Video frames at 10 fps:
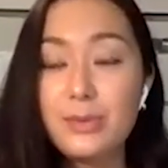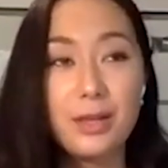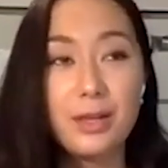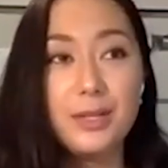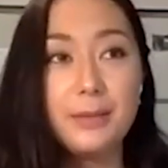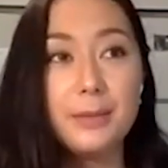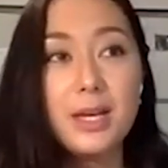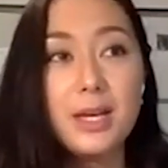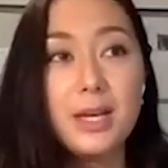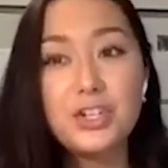whether that be
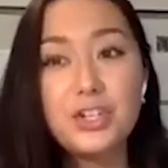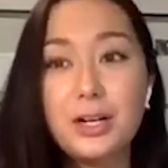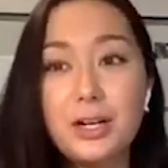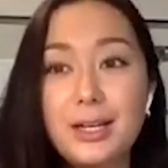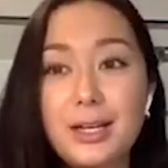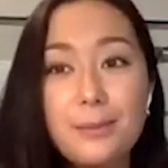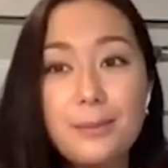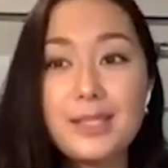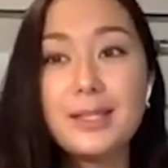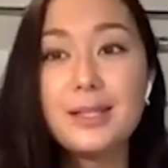engineering,
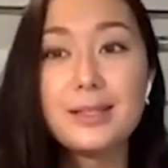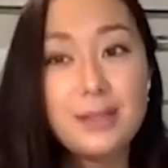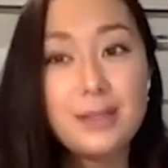business,